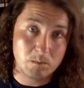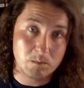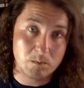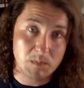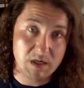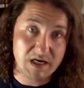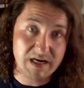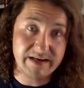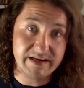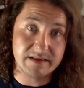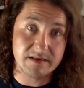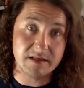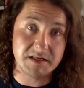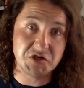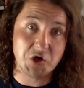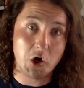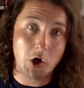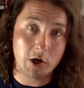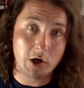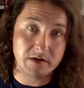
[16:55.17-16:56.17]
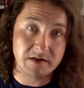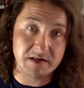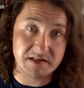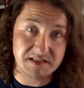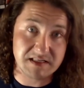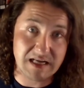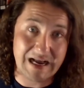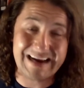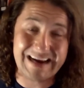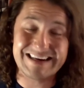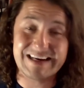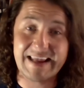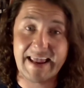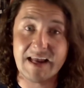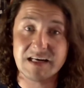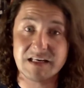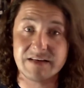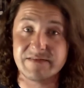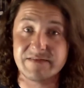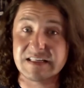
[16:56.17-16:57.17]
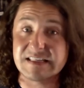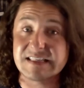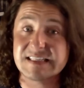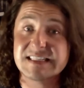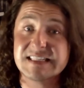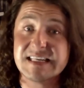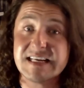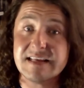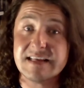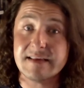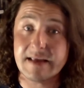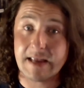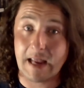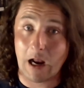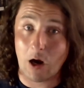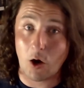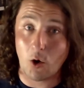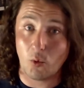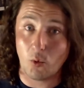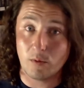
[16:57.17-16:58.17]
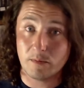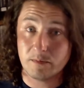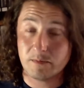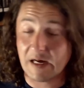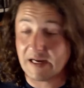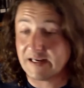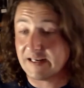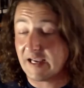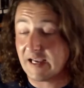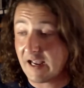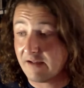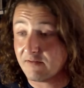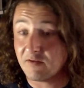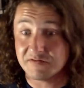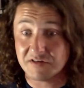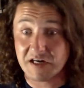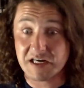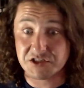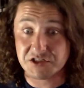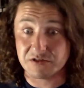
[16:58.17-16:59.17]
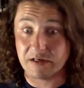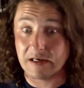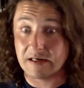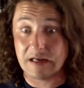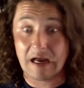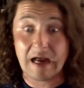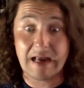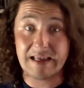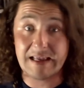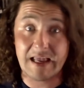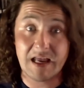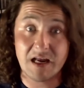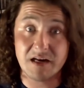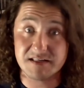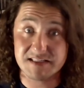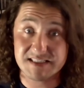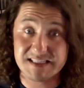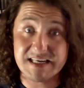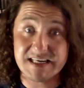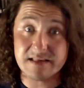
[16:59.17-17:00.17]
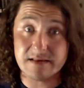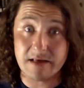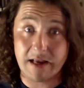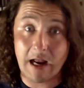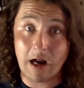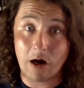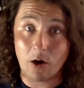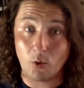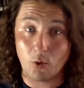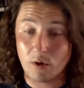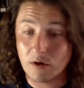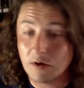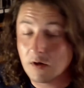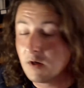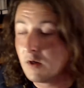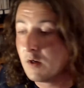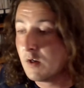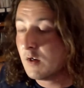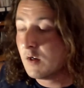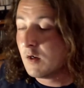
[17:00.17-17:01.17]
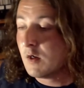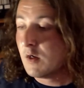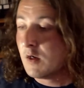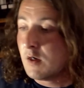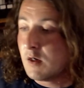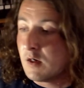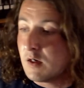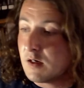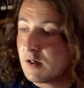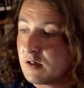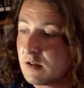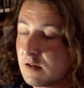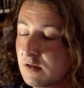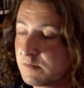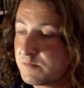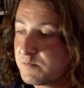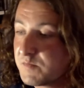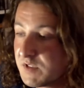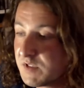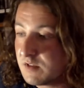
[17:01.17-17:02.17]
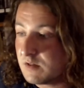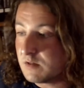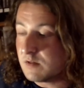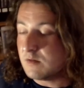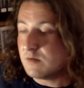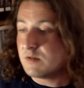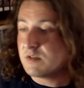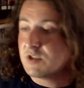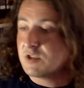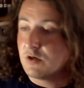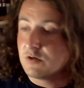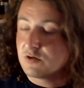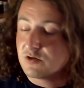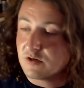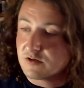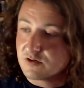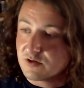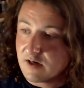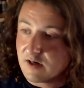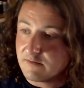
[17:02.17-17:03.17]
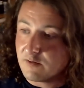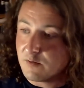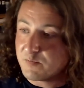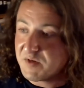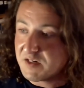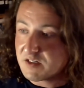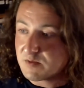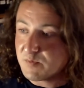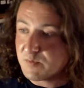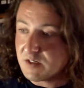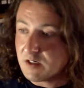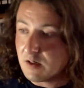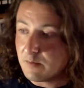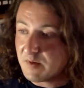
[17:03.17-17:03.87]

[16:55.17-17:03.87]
In the darkness, I can't even see the cow, and I have a flashlight. I can't see the cow. The tow truck driver picks me up.